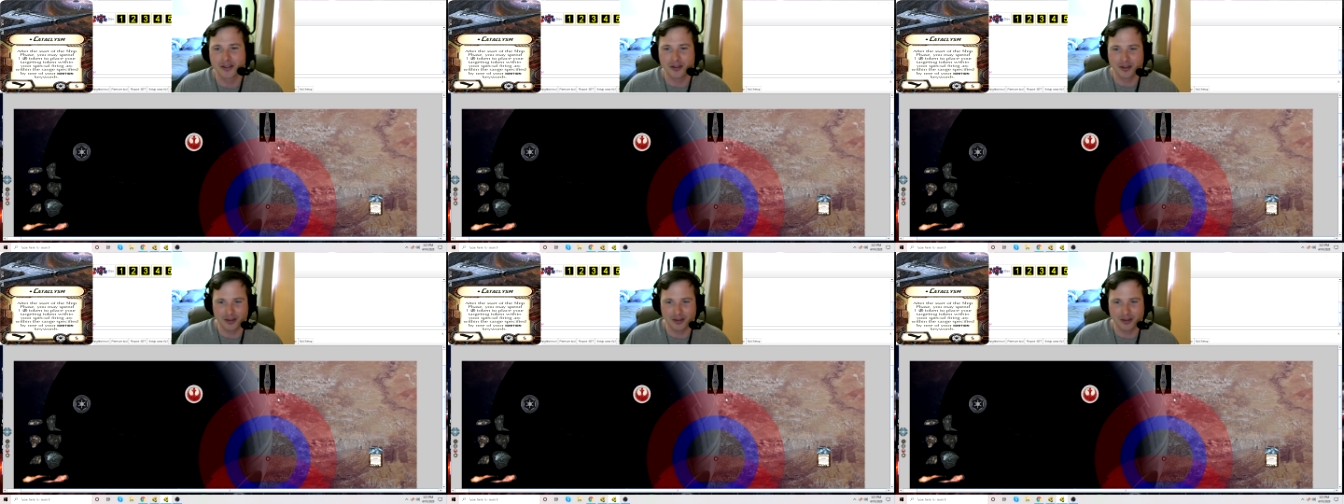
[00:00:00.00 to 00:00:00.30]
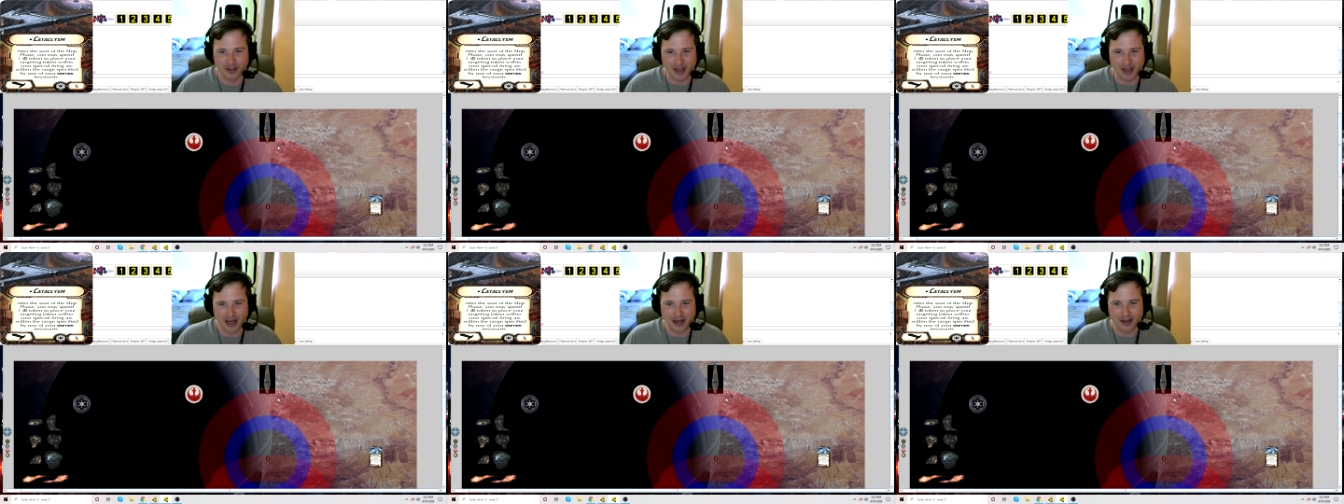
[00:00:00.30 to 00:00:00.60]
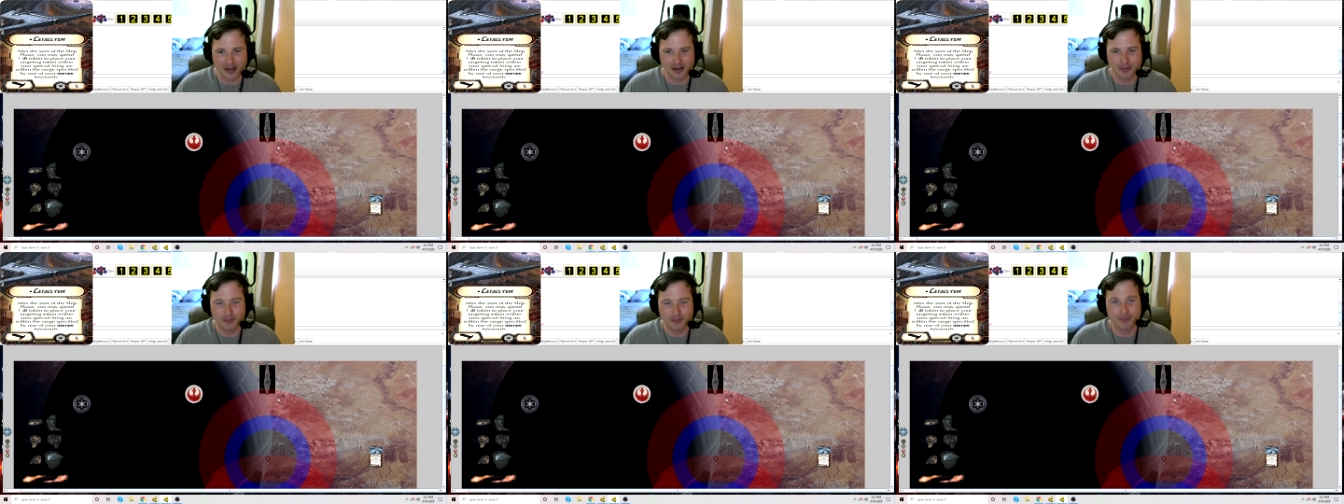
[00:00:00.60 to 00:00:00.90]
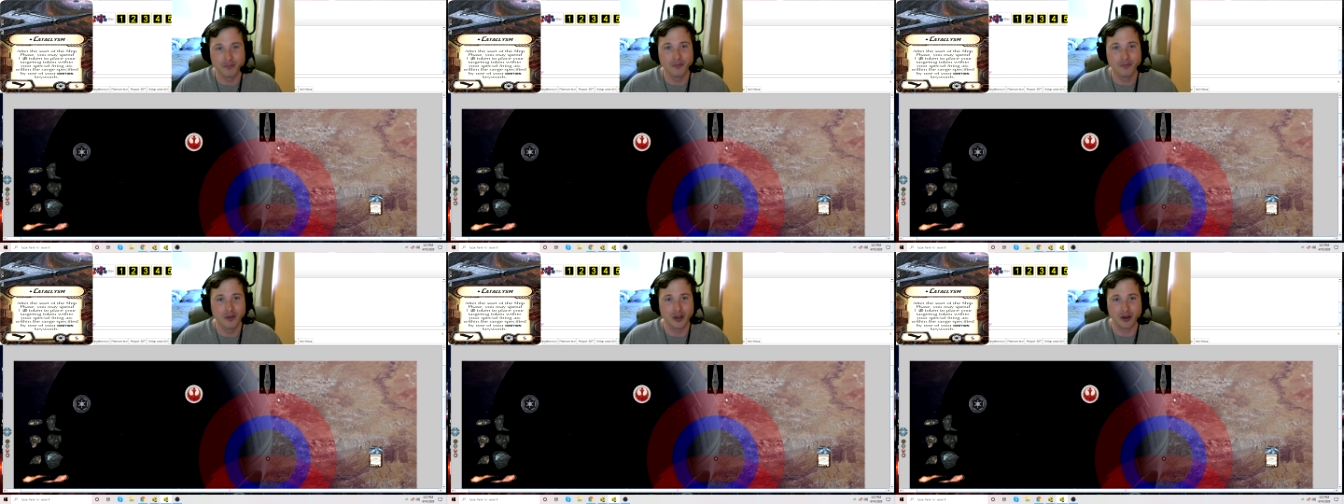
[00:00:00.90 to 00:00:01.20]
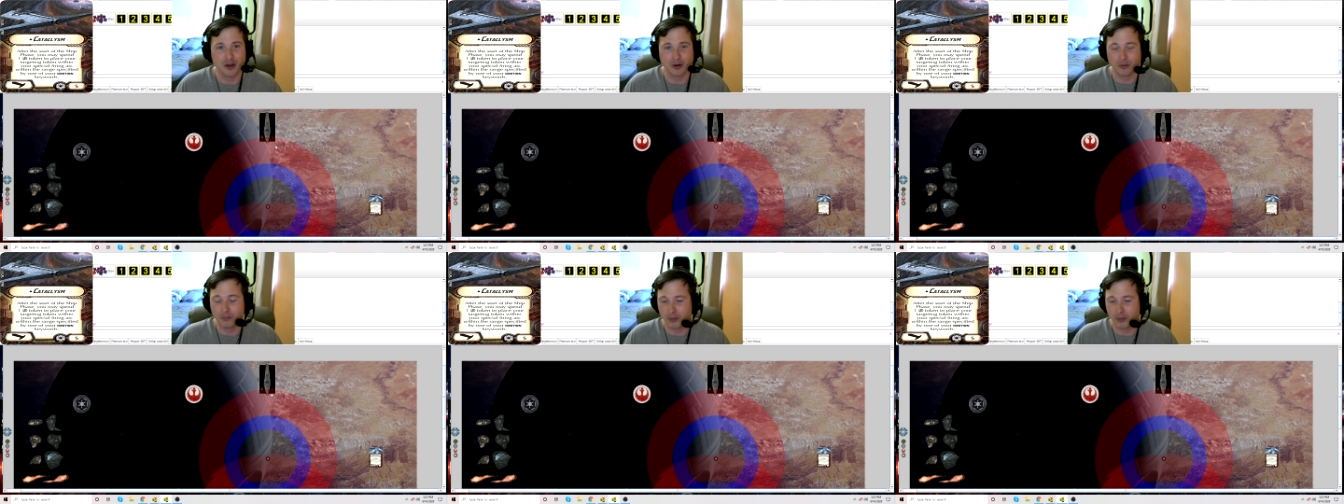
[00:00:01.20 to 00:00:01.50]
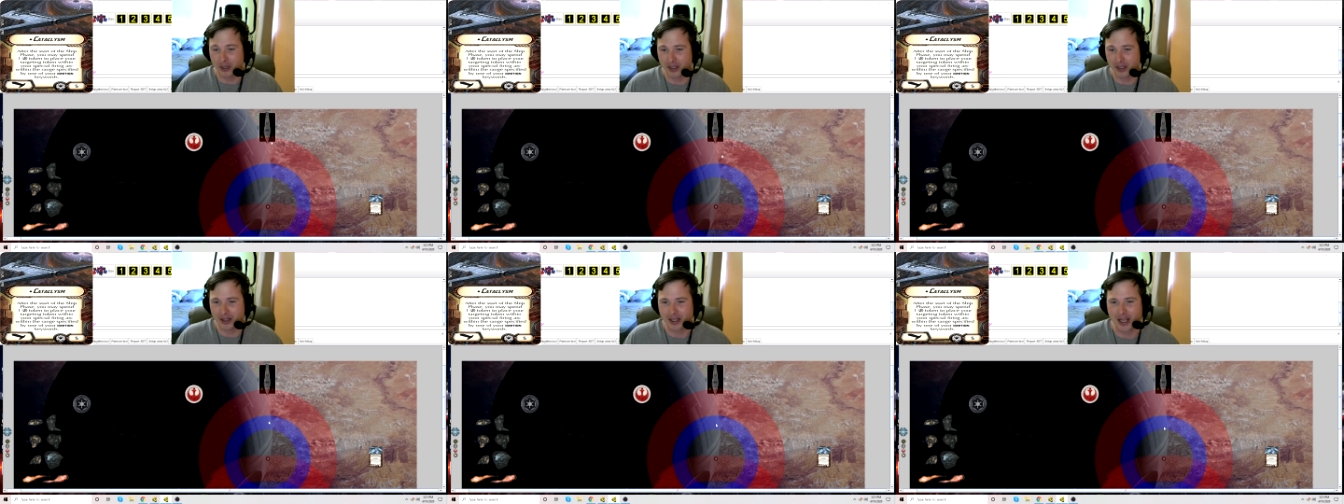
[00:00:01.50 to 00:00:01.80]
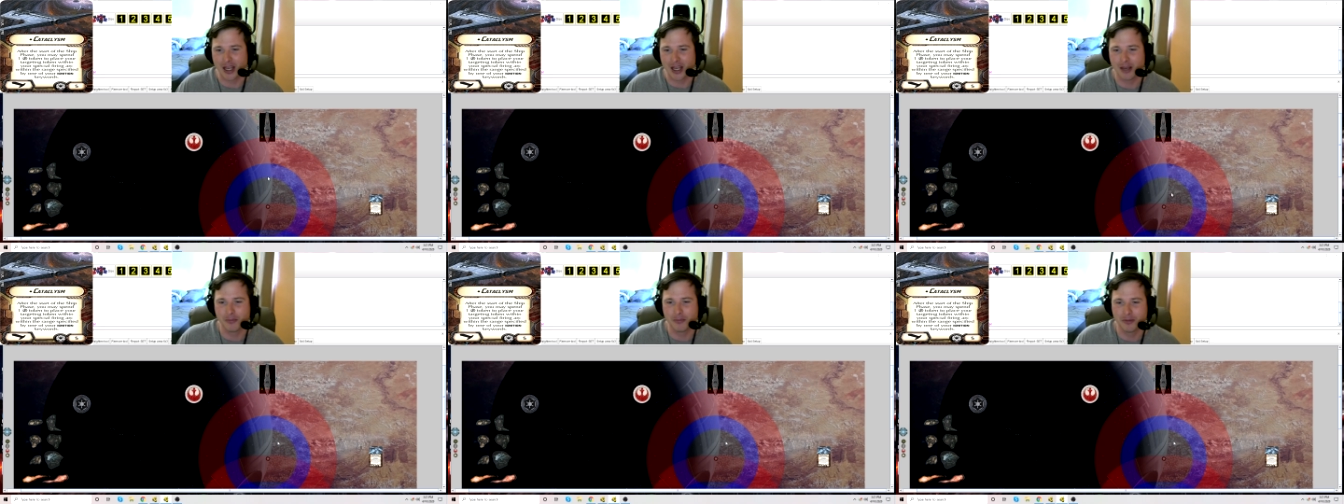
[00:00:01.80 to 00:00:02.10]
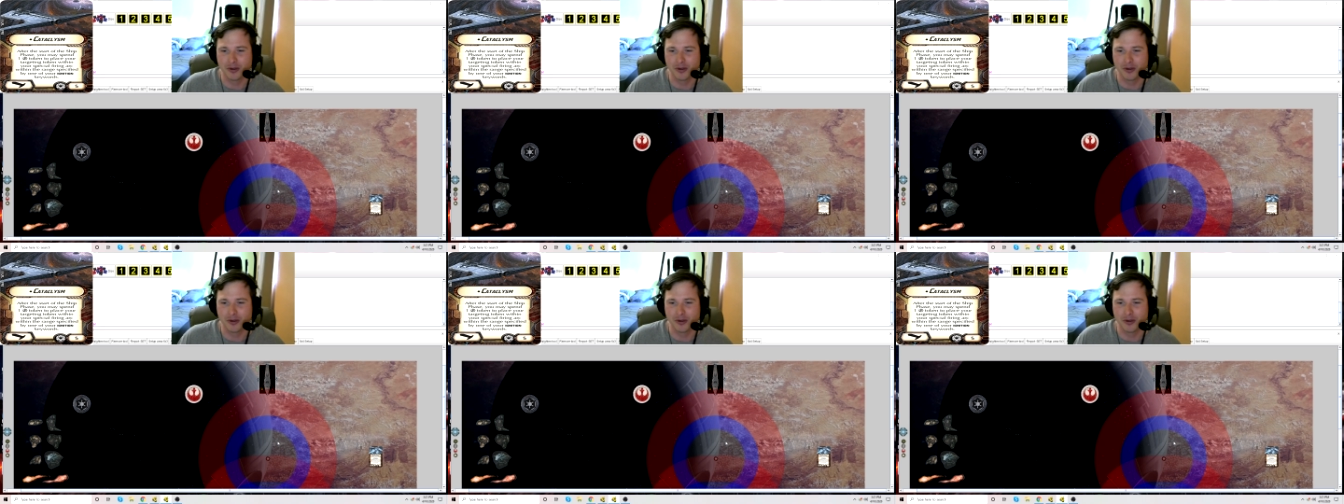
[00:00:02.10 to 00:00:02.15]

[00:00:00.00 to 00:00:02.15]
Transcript: You you gotta you know play the game.